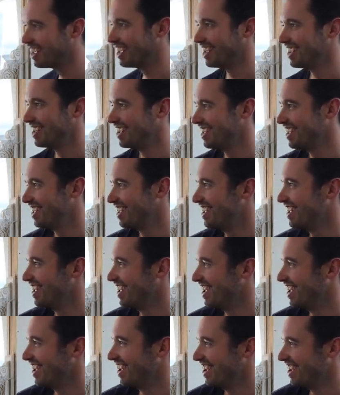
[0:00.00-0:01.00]

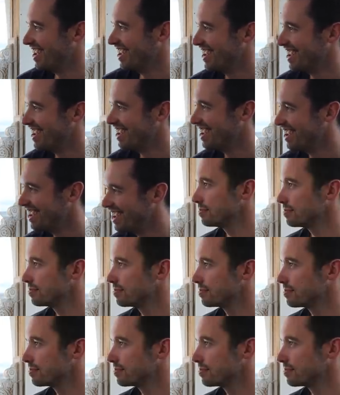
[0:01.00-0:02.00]

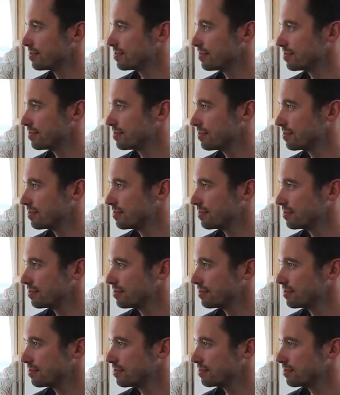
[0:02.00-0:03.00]

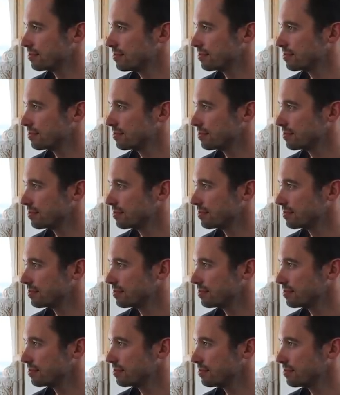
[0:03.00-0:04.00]

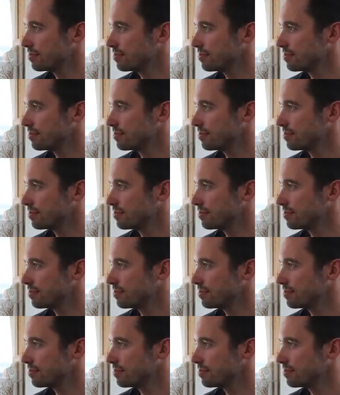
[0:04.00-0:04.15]
(silent)